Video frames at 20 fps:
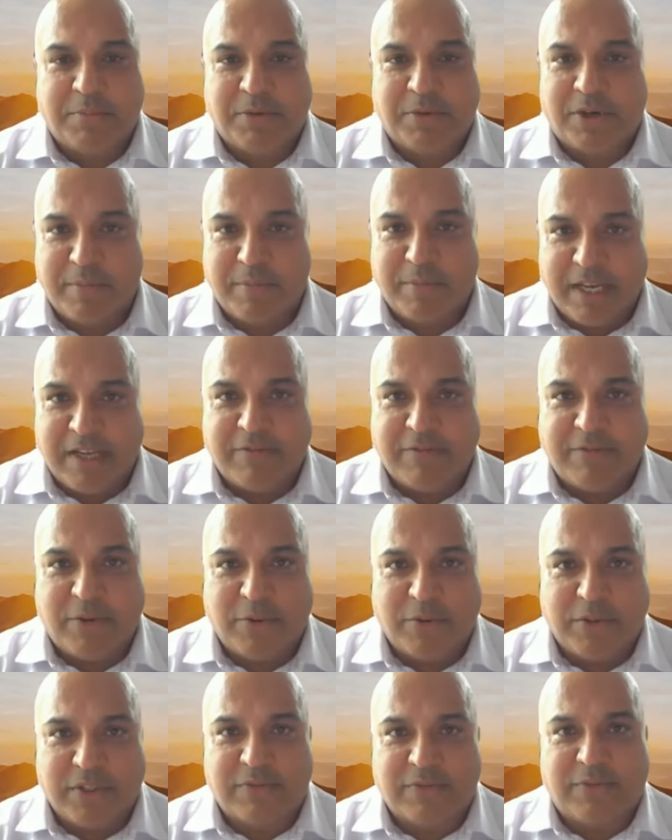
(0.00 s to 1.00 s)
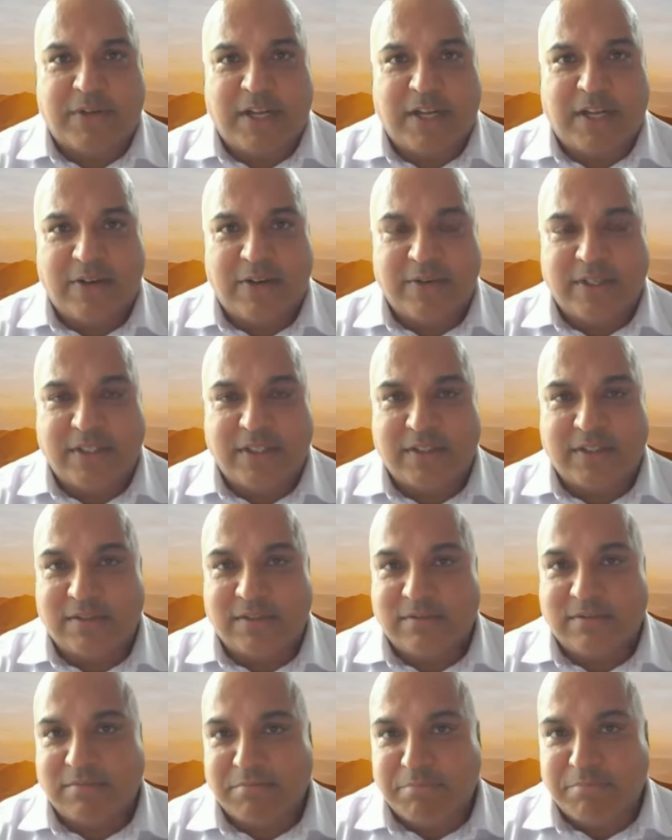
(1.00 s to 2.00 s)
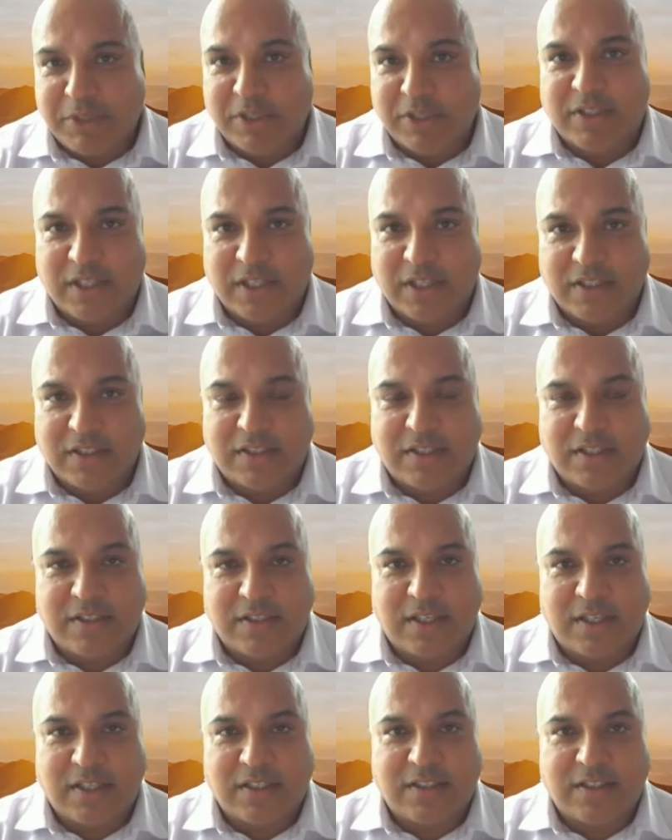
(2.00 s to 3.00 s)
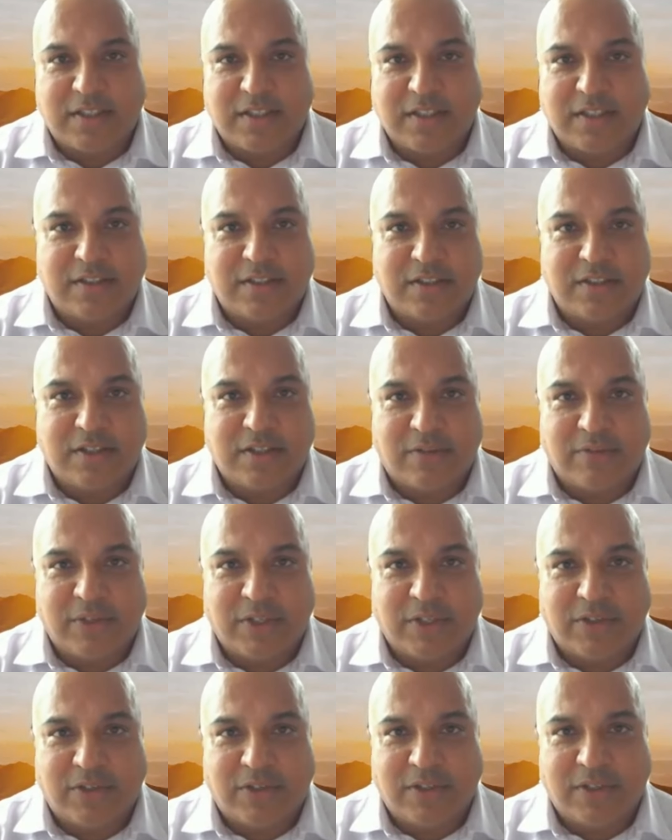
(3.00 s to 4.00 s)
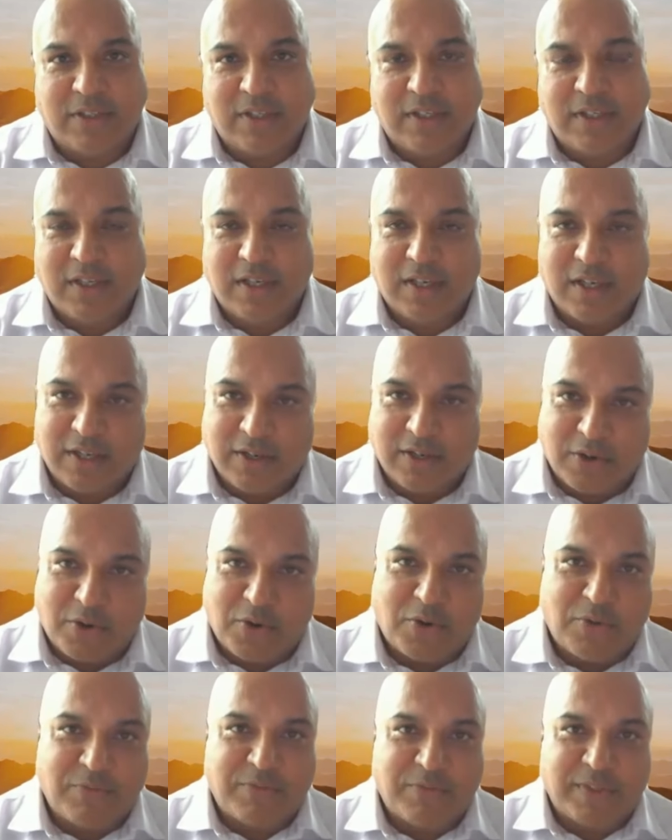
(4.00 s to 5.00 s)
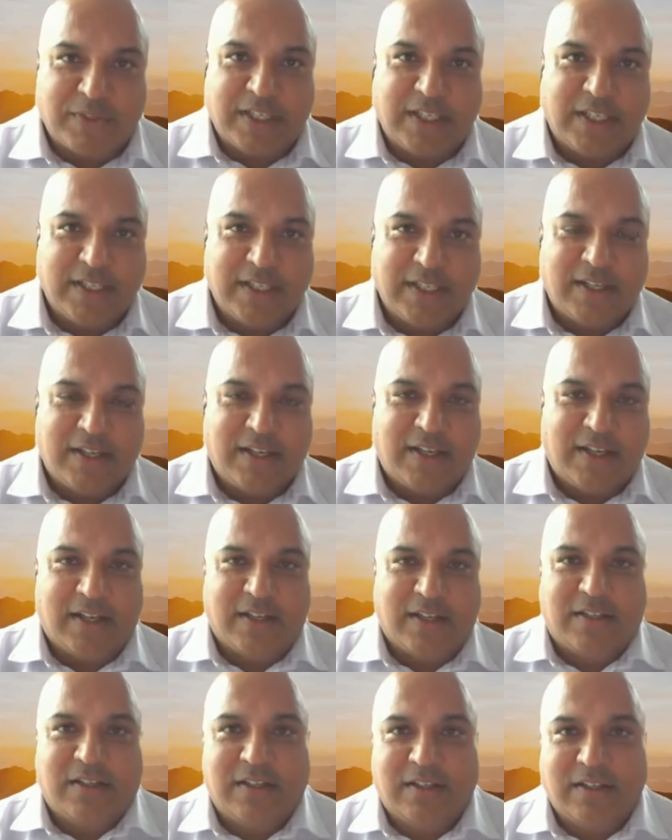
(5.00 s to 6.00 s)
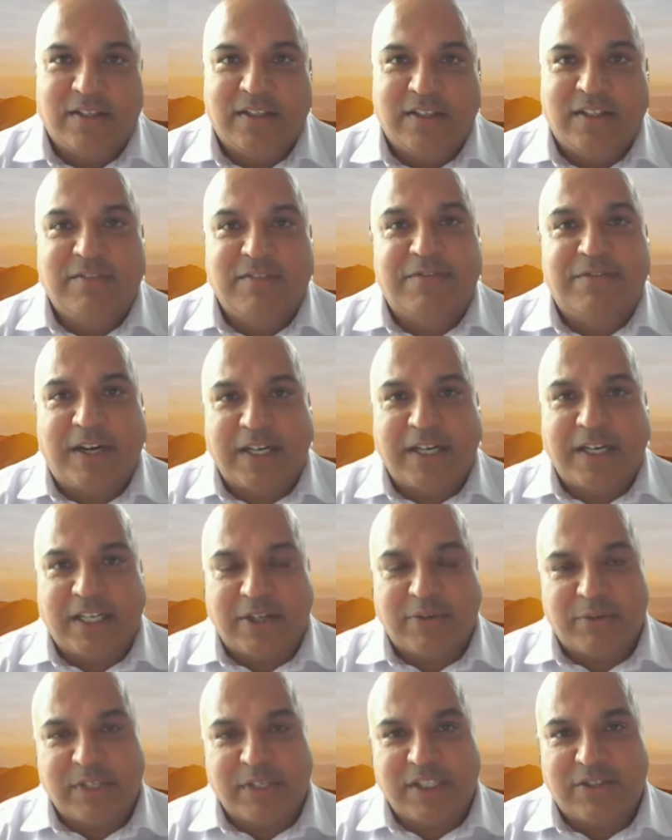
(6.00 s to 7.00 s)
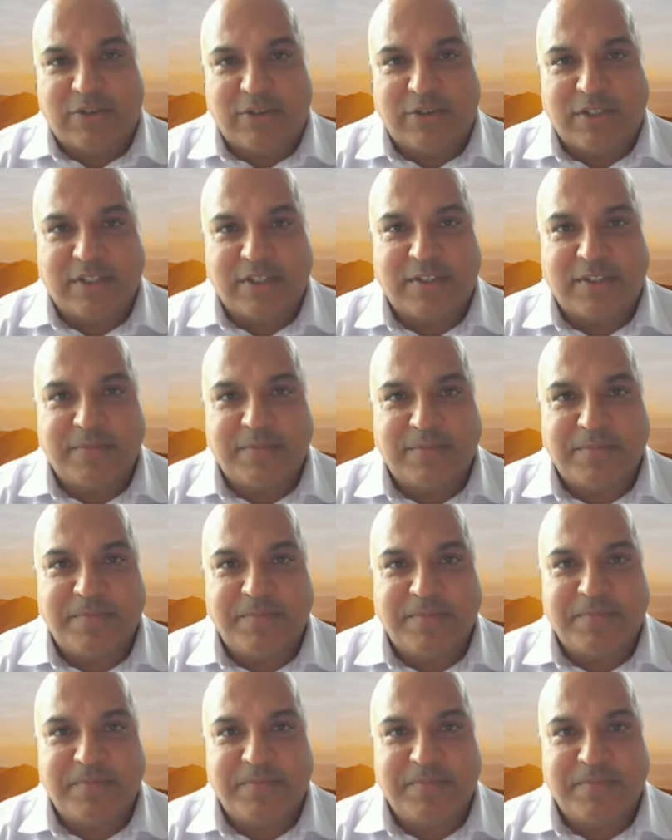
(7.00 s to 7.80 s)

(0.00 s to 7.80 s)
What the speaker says: But our main focus for now is build on the success of this discovery hole and hopefully get to defining a resource.